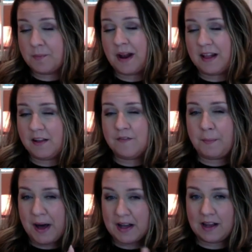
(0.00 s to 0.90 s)
But I love the
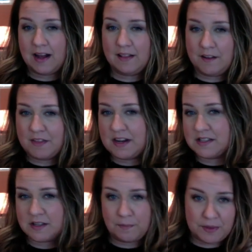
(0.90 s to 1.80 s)
pocket. I love that
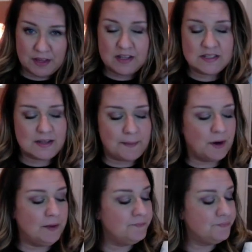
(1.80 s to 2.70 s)
it's completely
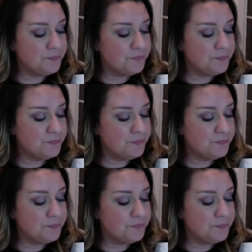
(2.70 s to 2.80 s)
separate.